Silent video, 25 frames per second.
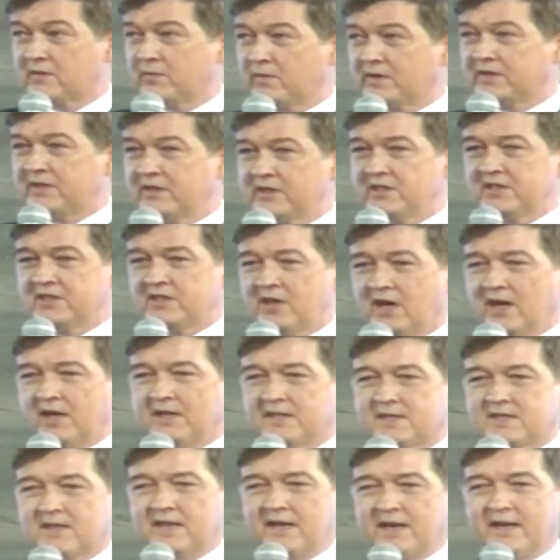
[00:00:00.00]
So what this
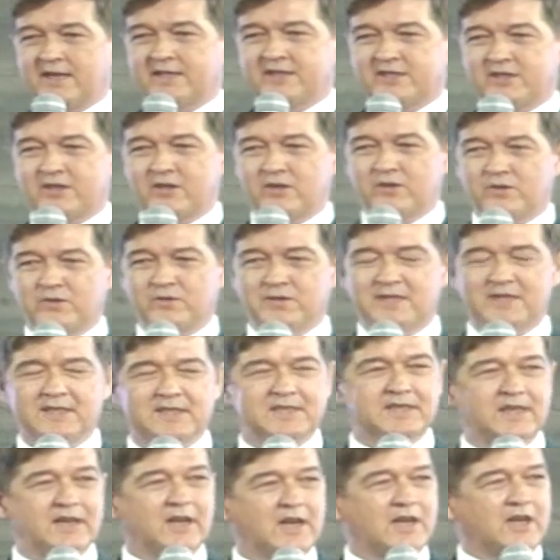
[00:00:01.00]
slide shows
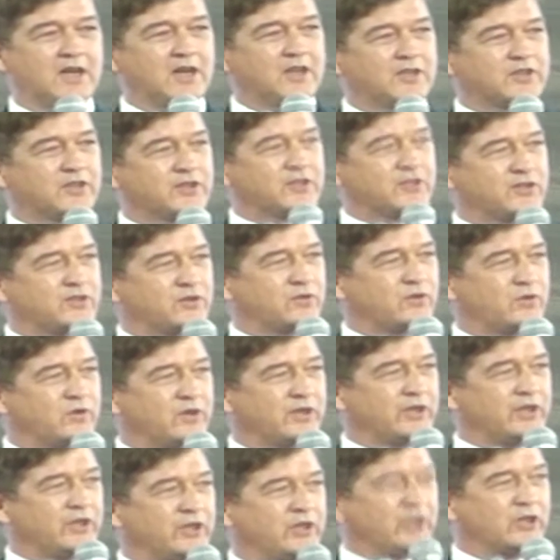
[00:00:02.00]
is
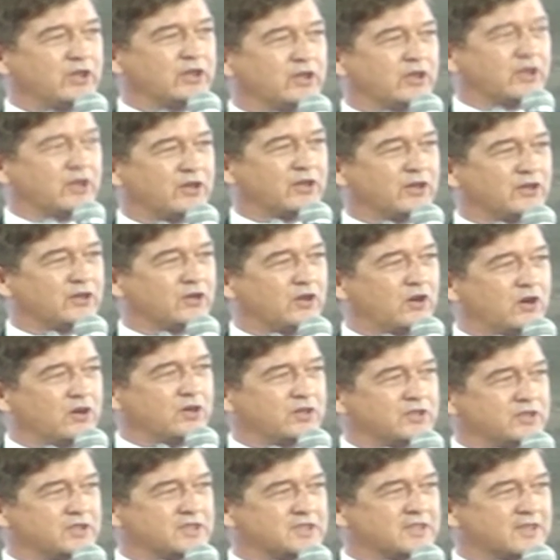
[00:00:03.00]
30
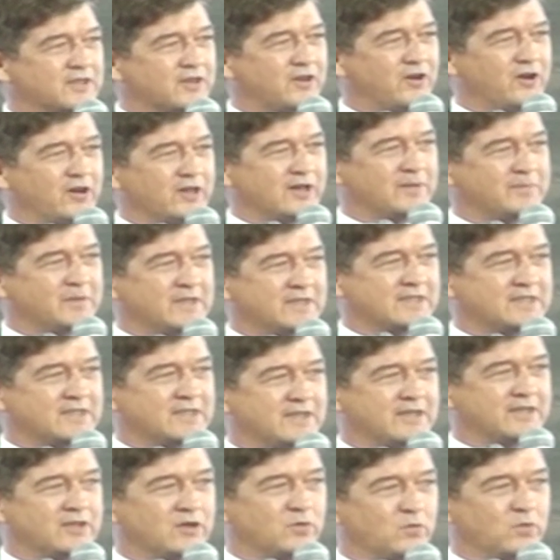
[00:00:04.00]
largest
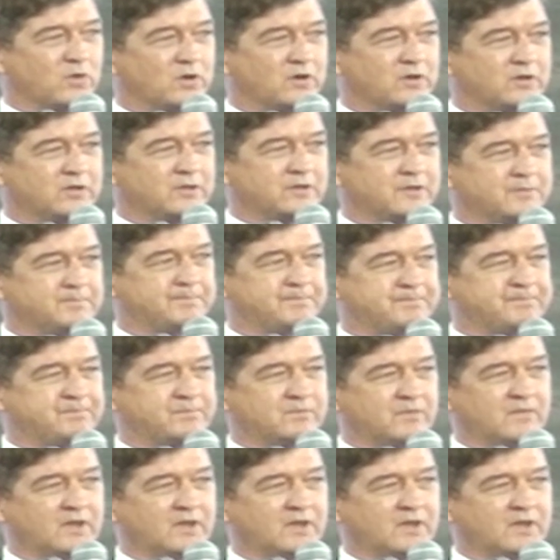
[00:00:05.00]
economies in the world.